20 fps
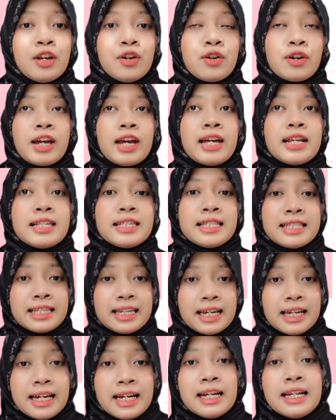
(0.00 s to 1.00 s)
You can
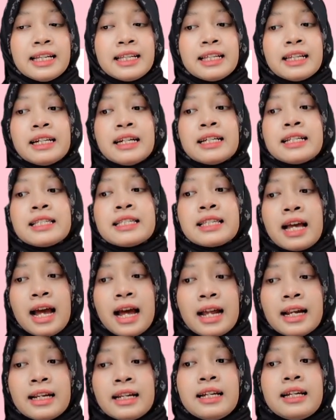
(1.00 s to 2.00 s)
see the
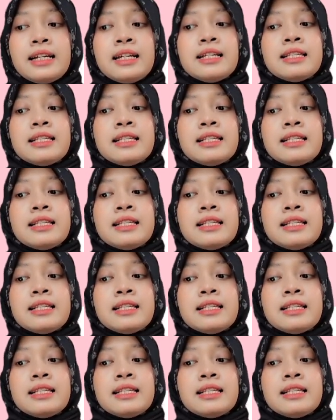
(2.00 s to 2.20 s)
sun